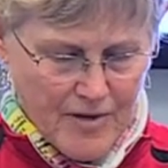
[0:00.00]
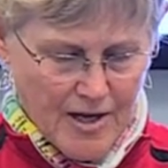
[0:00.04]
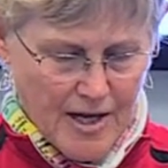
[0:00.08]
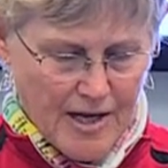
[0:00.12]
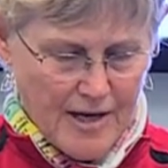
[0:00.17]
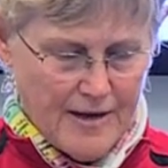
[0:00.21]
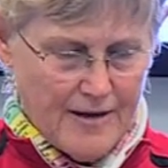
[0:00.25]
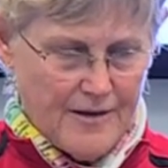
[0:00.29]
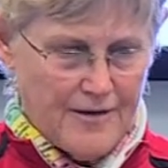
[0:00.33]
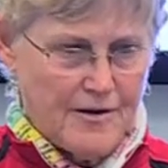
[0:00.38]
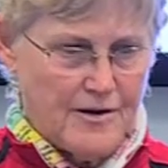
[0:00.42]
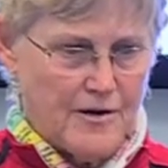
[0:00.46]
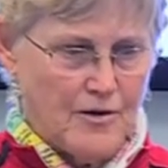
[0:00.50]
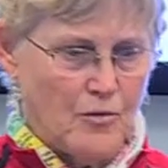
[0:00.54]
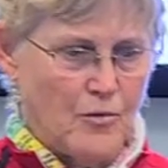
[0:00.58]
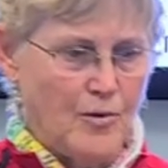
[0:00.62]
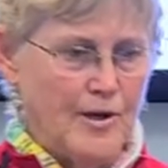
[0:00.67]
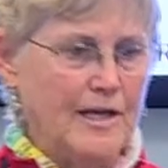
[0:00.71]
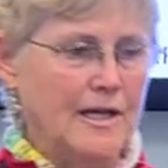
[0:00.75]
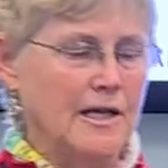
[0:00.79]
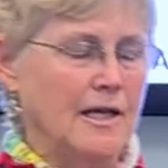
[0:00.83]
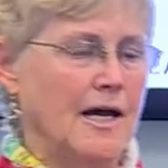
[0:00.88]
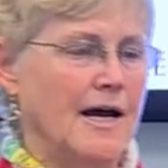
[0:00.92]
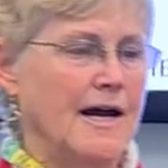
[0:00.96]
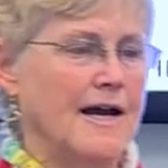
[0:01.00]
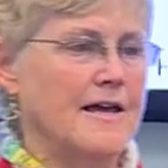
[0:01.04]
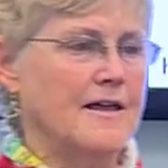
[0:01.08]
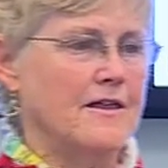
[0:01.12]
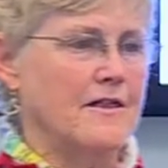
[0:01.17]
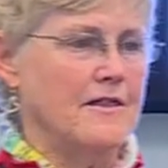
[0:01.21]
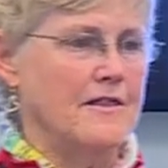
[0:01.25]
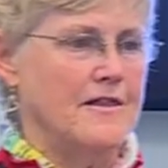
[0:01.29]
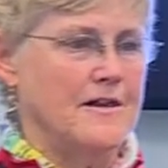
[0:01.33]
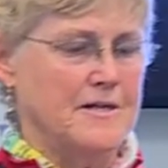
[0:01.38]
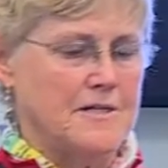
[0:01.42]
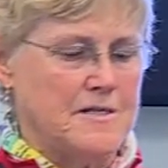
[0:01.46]
and we
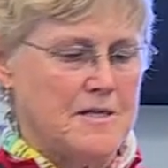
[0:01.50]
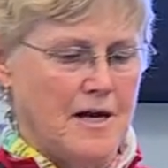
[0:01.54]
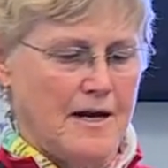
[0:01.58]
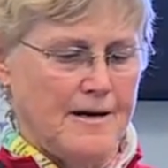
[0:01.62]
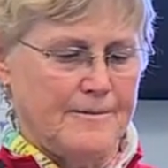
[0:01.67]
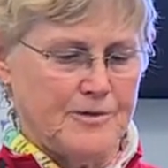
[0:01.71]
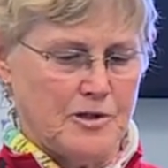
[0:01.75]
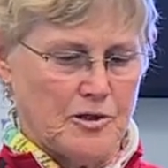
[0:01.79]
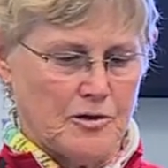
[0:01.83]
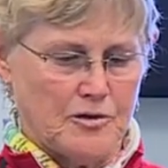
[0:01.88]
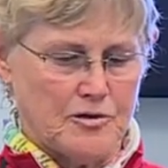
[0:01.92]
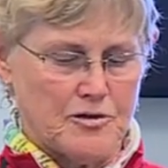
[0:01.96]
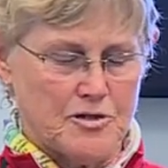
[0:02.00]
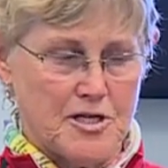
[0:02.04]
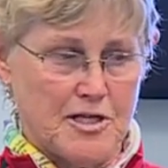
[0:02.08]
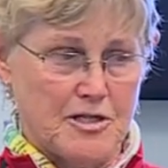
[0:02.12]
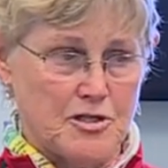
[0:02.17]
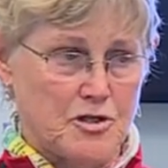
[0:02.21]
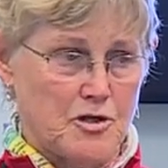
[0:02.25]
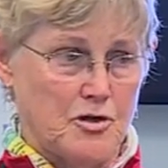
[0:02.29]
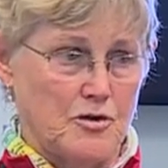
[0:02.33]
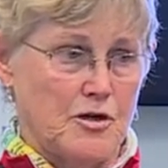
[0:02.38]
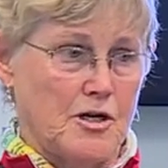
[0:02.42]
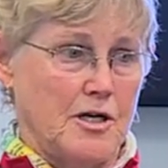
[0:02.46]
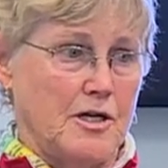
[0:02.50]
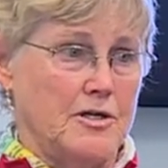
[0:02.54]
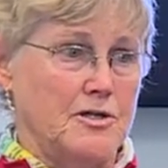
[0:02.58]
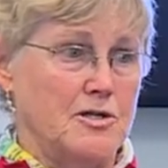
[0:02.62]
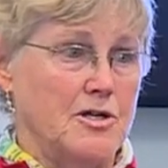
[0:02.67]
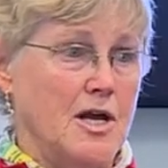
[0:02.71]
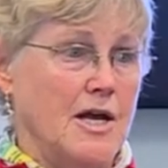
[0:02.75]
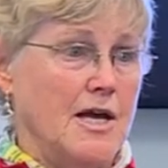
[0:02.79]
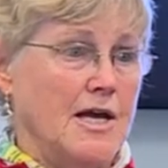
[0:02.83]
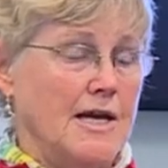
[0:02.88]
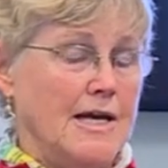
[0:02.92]
like this optical sensor because